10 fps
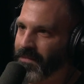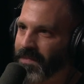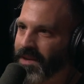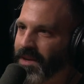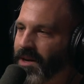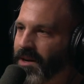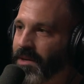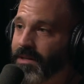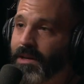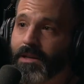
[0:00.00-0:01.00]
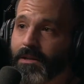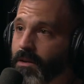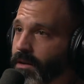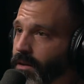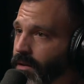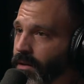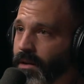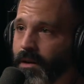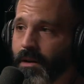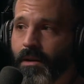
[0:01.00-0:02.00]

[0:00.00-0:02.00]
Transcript: Right. Um, it's a nice look. Mm-hmm.